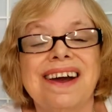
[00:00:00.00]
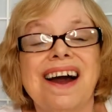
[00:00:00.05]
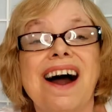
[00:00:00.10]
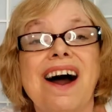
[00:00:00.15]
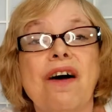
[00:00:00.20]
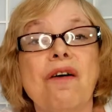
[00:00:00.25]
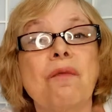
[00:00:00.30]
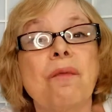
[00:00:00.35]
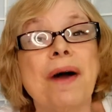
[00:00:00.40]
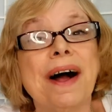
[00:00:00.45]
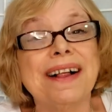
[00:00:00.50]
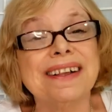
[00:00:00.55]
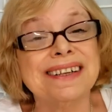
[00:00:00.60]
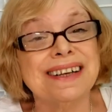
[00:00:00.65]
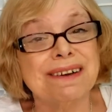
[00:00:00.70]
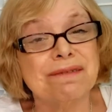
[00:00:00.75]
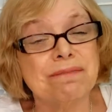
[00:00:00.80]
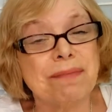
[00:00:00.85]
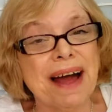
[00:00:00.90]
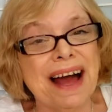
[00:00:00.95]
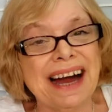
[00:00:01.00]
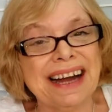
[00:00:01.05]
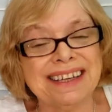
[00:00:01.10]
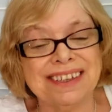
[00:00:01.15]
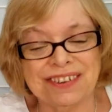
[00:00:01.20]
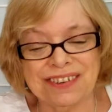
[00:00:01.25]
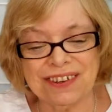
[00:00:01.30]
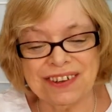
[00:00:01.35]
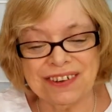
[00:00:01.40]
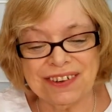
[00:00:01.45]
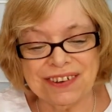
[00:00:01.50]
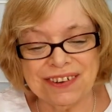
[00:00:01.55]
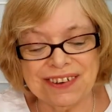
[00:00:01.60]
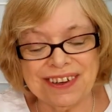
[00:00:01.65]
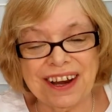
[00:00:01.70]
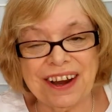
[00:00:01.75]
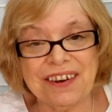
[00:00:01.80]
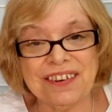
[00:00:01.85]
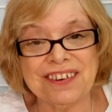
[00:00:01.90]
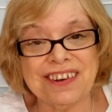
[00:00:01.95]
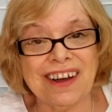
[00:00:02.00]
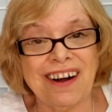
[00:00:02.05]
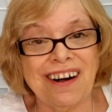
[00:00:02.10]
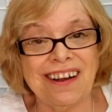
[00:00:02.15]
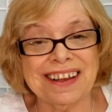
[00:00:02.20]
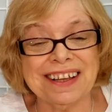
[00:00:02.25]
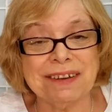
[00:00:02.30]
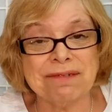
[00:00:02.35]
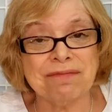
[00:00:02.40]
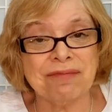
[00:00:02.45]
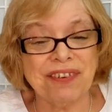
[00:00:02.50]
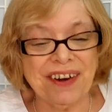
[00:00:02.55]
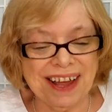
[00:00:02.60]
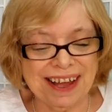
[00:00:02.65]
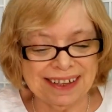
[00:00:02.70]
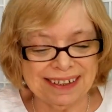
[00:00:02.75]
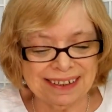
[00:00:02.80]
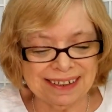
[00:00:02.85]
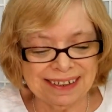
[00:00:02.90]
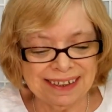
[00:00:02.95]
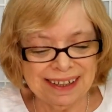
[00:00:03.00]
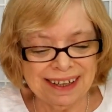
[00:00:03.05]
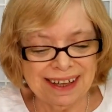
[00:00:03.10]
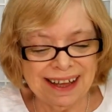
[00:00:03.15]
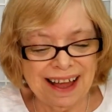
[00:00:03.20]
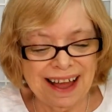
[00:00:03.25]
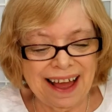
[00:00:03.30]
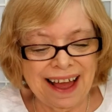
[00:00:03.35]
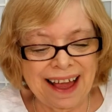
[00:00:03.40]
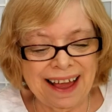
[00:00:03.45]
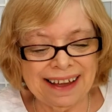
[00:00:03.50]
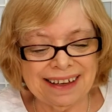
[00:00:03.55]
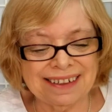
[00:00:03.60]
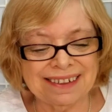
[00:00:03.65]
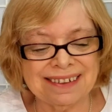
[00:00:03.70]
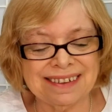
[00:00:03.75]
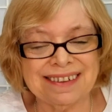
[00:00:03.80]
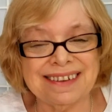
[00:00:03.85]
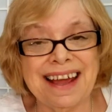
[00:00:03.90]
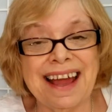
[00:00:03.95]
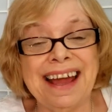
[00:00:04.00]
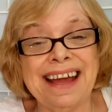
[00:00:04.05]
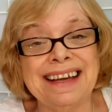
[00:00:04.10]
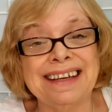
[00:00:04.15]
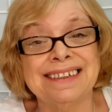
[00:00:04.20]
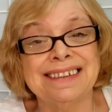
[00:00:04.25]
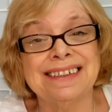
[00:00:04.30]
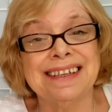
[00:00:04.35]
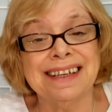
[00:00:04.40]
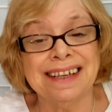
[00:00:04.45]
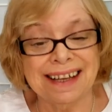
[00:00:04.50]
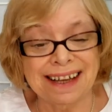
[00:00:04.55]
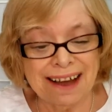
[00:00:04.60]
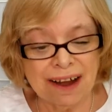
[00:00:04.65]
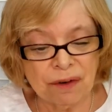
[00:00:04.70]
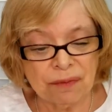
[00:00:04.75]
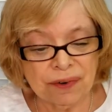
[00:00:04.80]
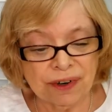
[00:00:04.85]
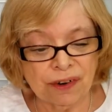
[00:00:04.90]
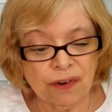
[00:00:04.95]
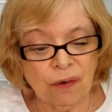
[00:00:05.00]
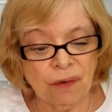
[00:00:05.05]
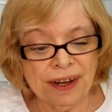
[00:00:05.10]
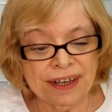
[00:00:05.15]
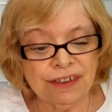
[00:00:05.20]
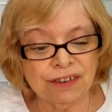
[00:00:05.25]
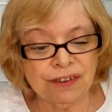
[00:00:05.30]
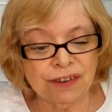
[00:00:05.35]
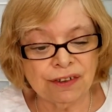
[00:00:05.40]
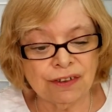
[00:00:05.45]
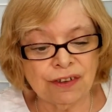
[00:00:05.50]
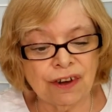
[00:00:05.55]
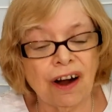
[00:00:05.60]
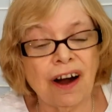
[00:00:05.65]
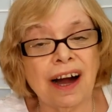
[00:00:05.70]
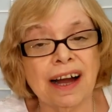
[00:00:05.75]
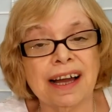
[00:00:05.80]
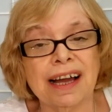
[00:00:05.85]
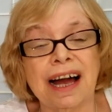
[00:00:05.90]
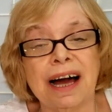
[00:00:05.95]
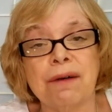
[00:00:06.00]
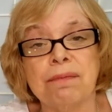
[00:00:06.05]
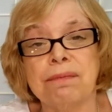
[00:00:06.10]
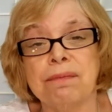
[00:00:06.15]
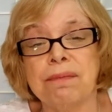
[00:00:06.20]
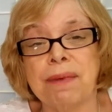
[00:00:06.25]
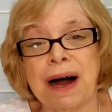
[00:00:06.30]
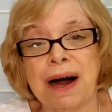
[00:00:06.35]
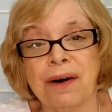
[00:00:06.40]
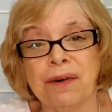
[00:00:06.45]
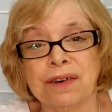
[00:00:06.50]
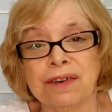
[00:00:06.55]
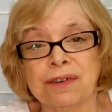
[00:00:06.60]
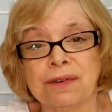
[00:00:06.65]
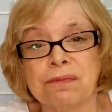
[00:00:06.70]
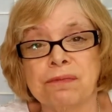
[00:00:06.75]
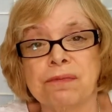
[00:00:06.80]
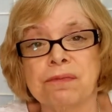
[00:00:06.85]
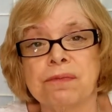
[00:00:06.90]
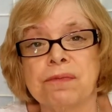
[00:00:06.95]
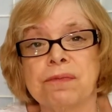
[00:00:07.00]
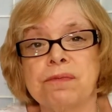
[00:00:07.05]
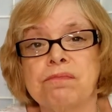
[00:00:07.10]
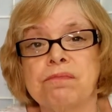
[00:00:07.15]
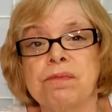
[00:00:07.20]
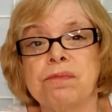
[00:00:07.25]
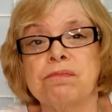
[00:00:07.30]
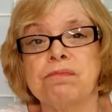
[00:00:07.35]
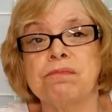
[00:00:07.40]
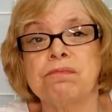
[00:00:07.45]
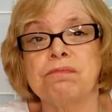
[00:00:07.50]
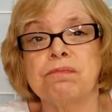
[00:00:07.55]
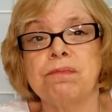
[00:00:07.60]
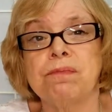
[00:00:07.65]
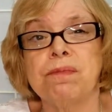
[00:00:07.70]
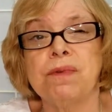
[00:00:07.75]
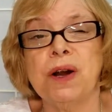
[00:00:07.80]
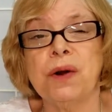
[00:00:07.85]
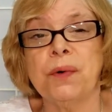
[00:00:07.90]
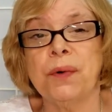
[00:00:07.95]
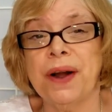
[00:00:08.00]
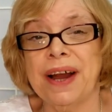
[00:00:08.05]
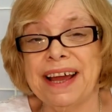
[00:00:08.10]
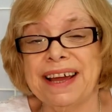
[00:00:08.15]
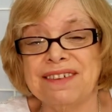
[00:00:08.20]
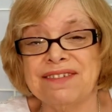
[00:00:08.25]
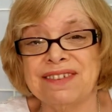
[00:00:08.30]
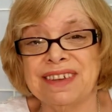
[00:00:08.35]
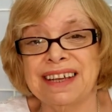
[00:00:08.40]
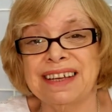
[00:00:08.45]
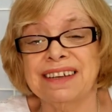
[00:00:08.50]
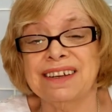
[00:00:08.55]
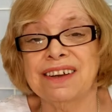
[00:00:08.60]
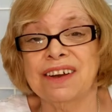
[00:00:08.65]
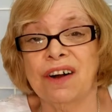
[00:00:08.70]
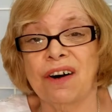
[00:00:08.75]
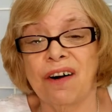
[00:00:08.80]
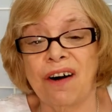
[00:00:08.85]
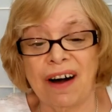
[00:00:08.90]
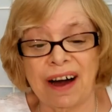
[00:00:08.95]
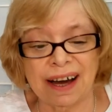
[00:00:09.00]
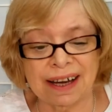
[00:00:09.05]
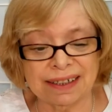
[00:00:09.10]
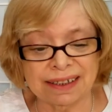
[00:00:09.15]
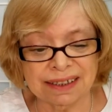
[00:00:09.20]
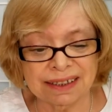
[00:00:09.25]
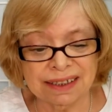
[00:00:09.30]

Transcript: Welcome back to Dare to Call Him Friend. And today we're going to talk about praising God